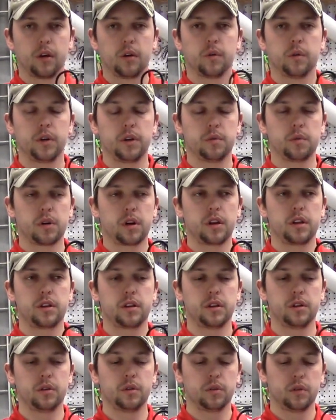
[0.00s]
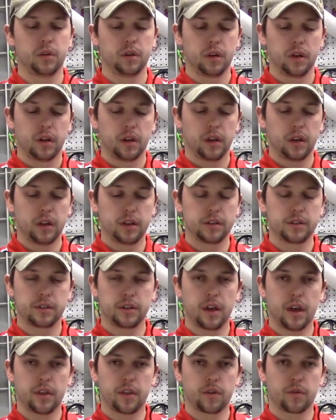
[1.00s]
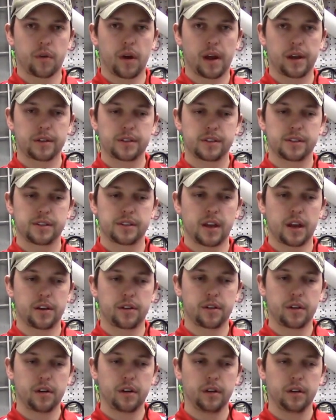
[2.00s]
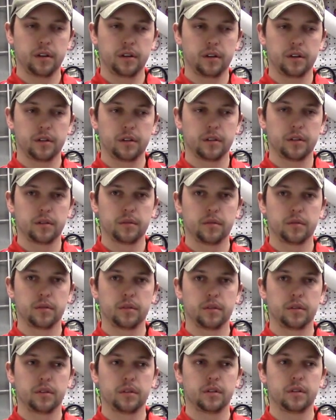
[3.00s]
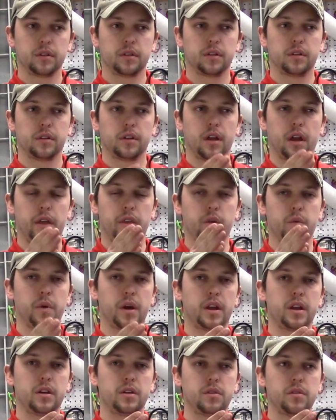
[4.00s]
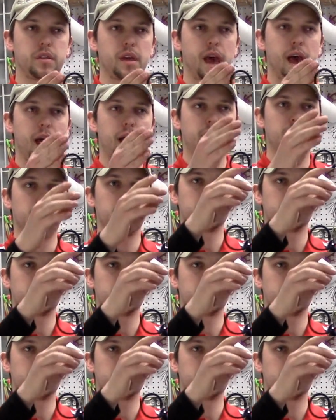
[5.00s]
What you want to do is get the rest centered, and the way to do that